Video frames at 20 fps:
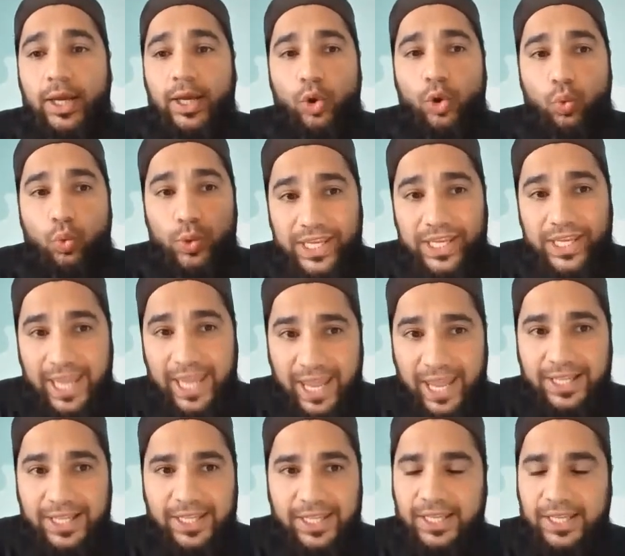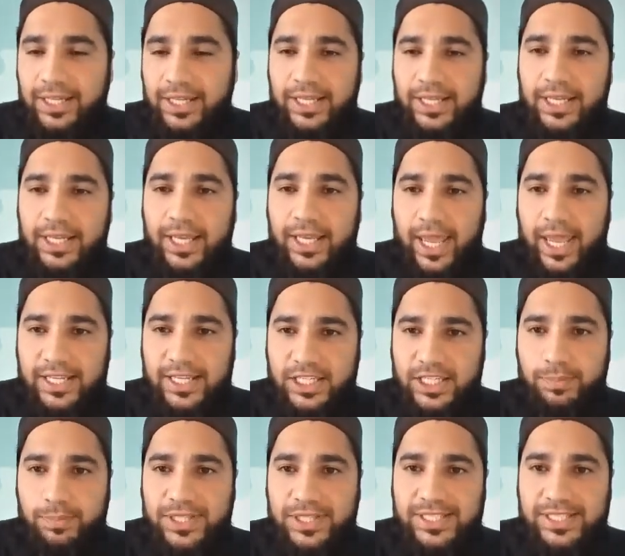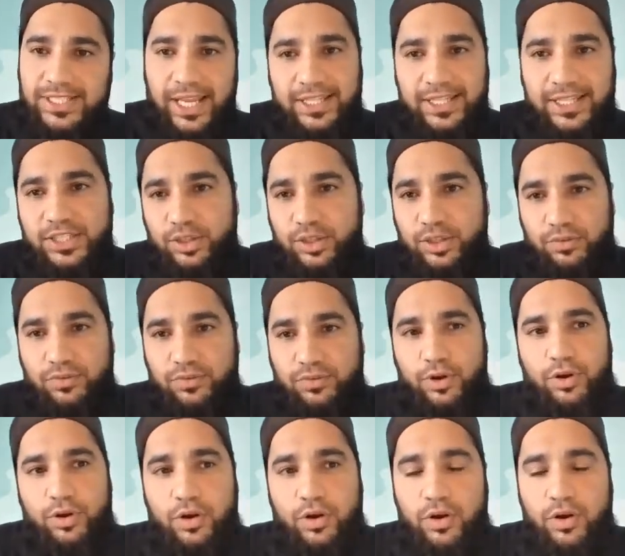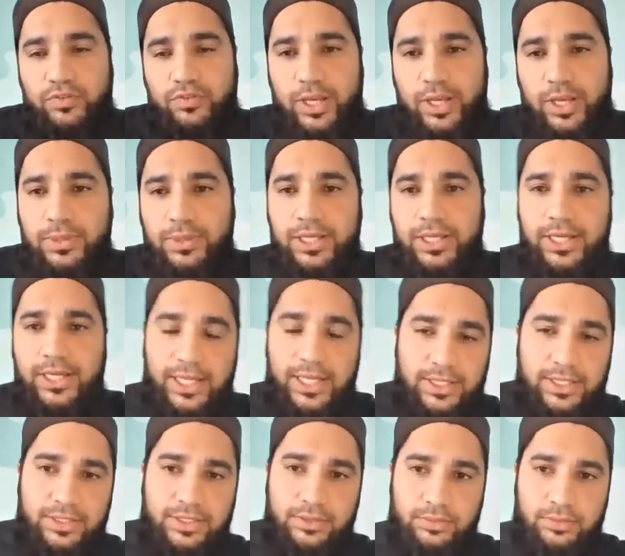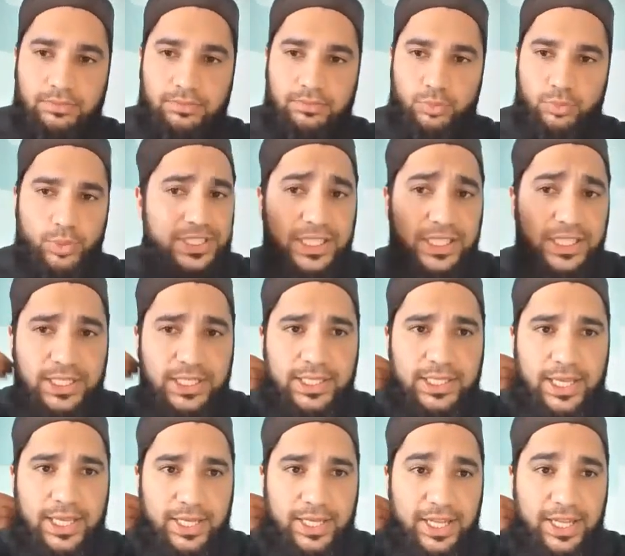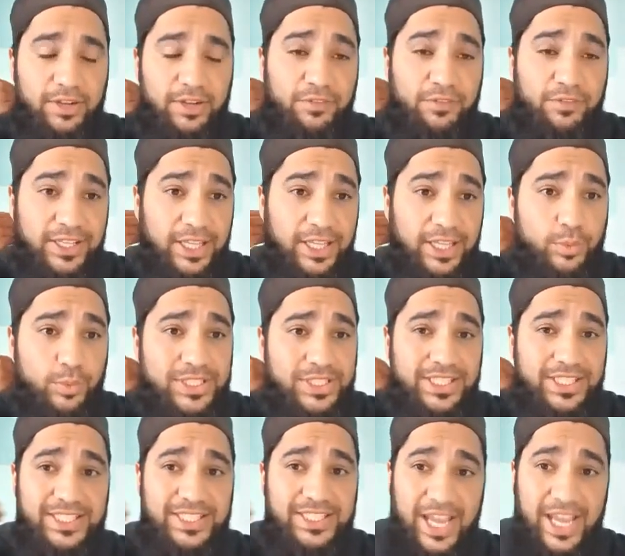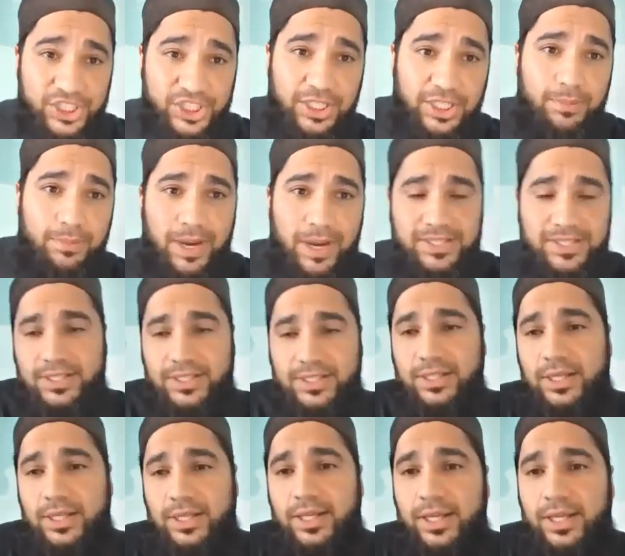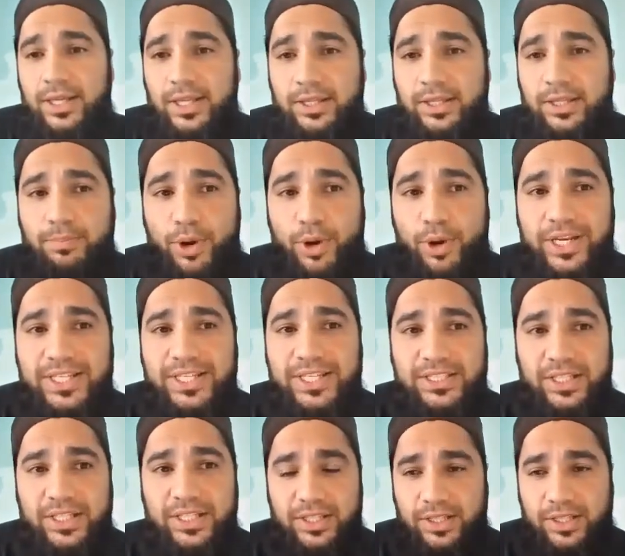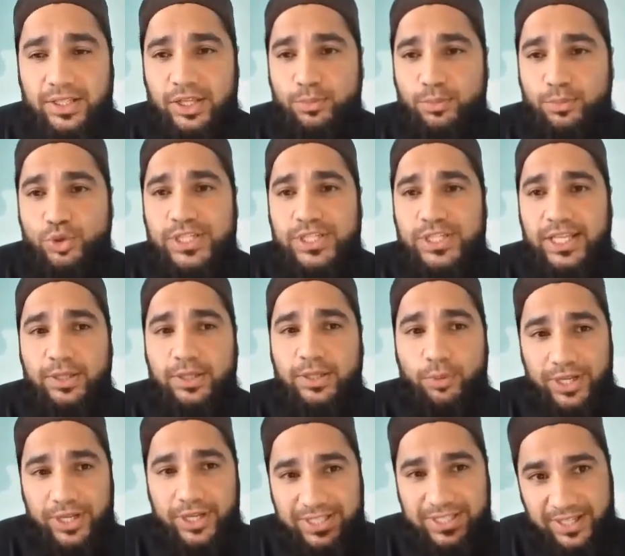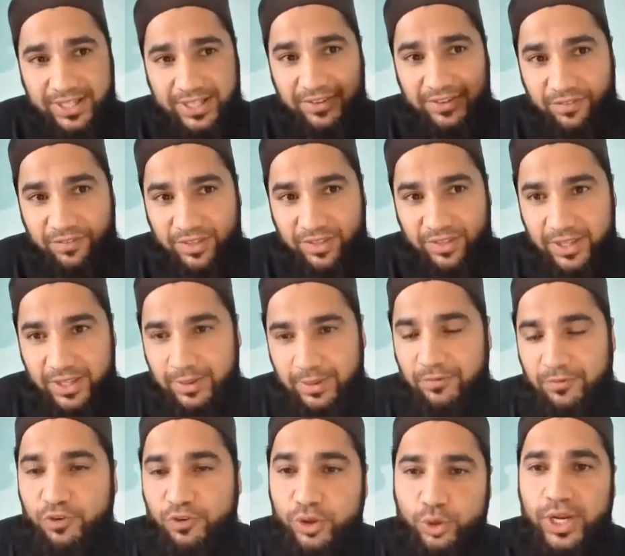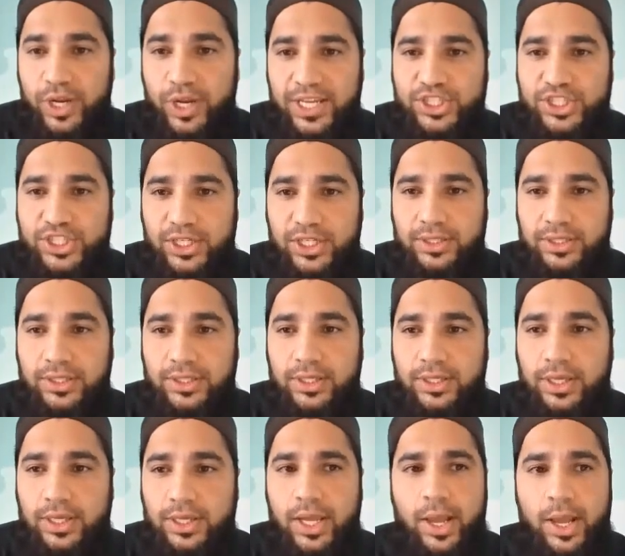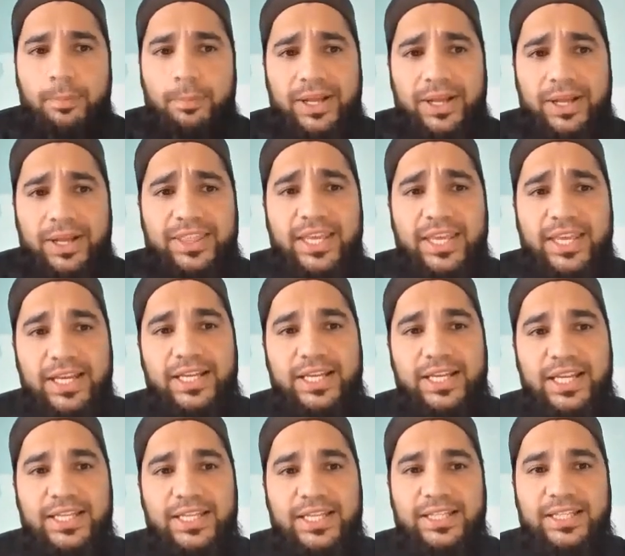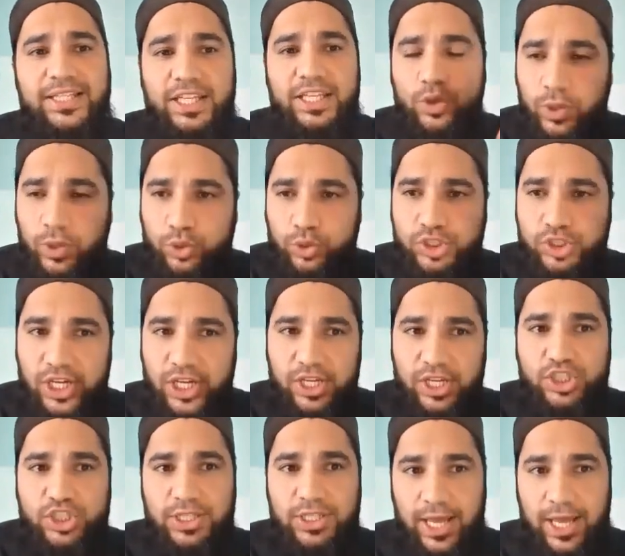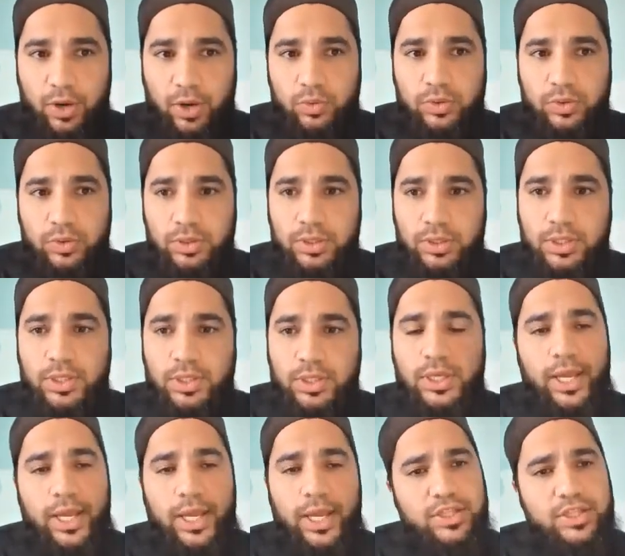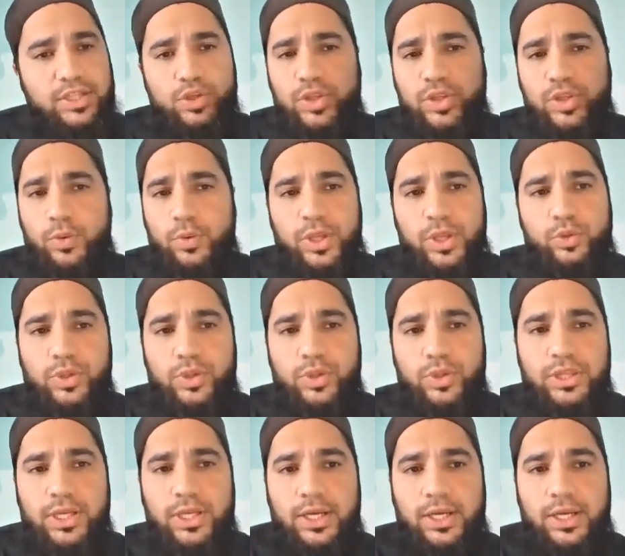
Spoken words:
we can technically accept the sightings of neighboring countries. We certainly can. And in fact, that was a discussion amongst the bodies, the moon sighting bodies for Dhul Hijjah. But they agreed that they didn't want to change it now. And so they went with,